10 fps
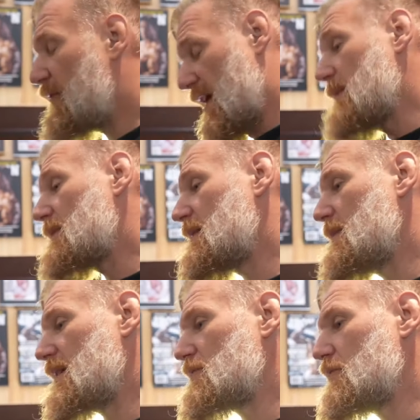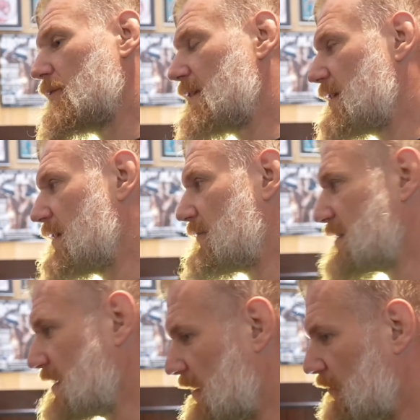Fame can be a tool in and of
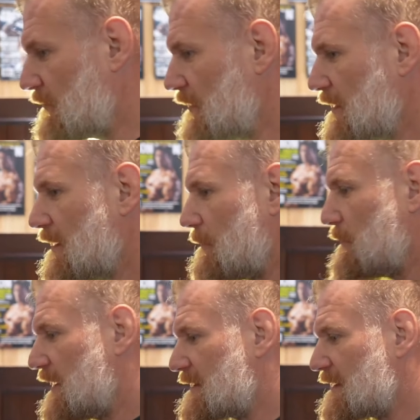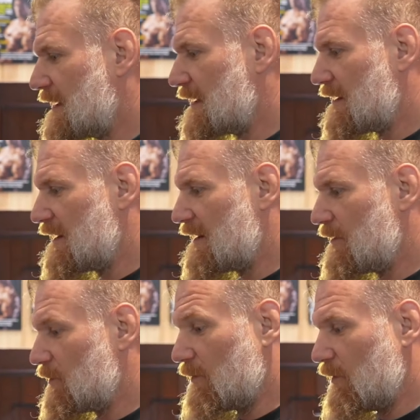itself, but
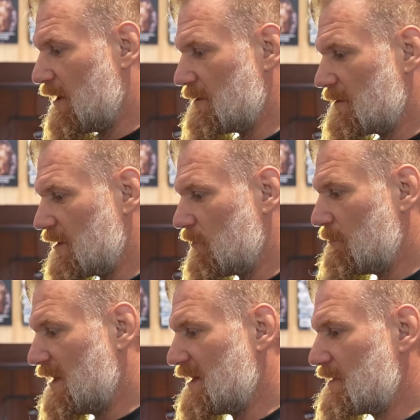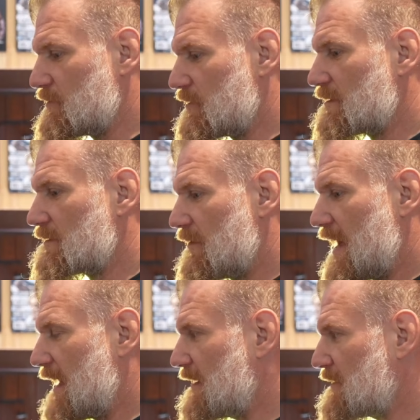money is just
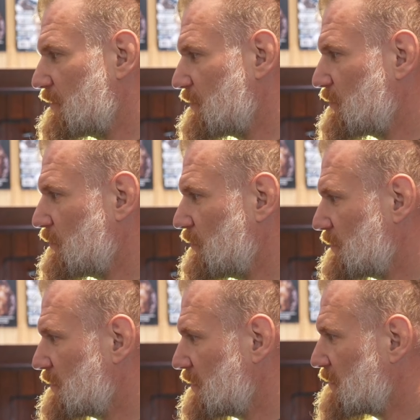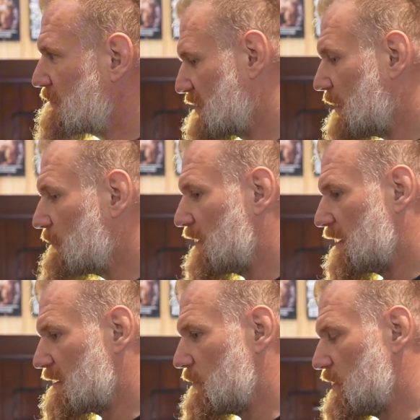that. It's just a tool. It's just
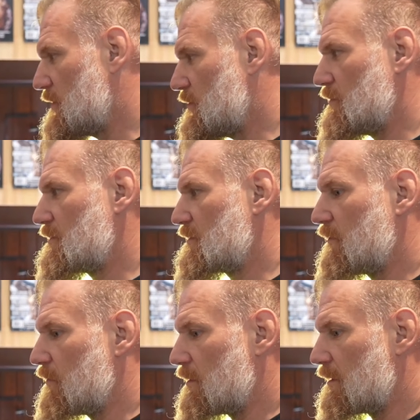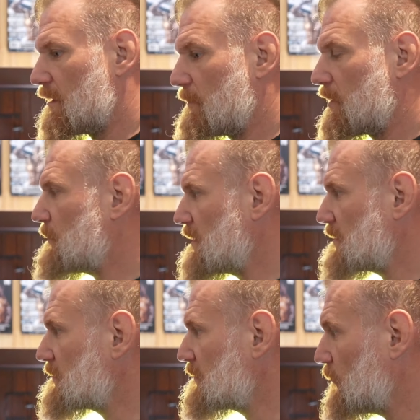something to be used for a
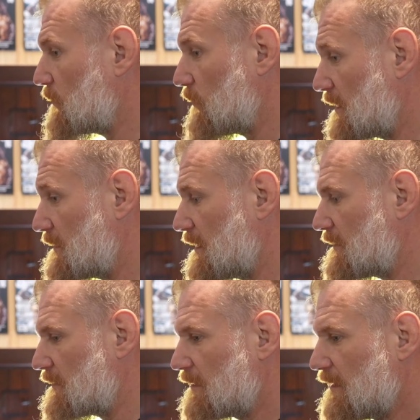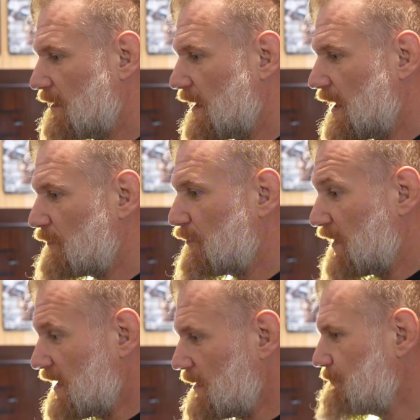purpose, one way or the other. And
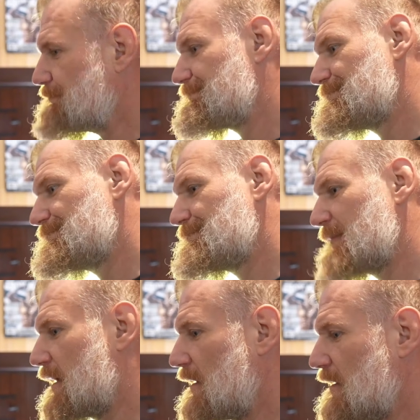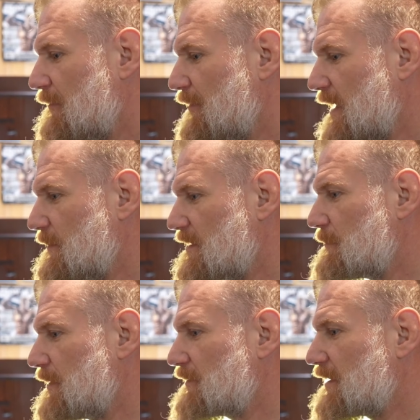fame is
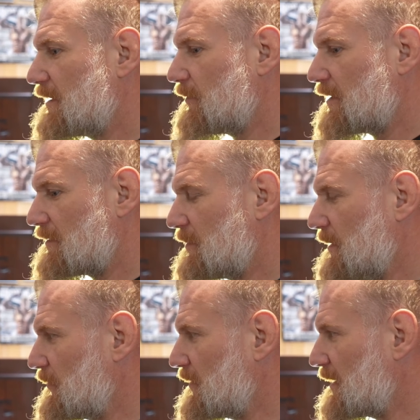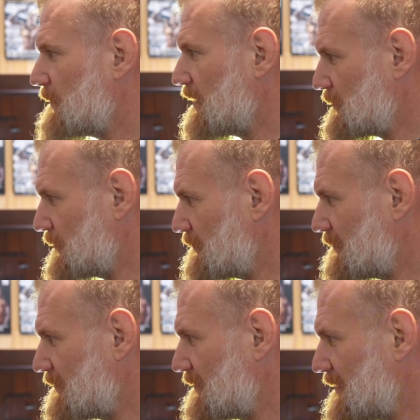built on what other people think about you,
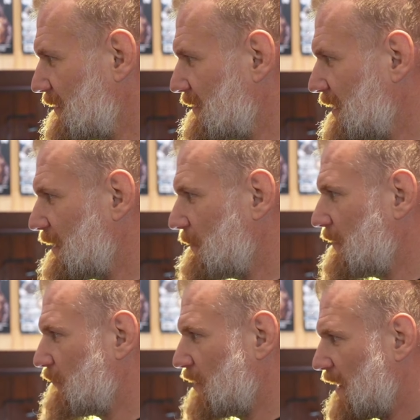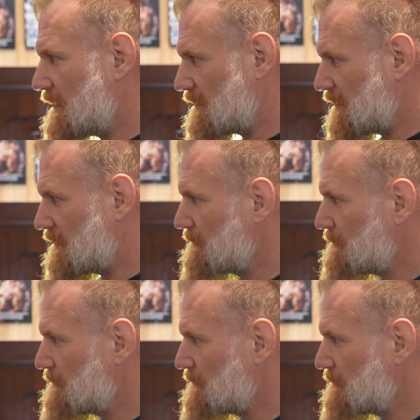not reality.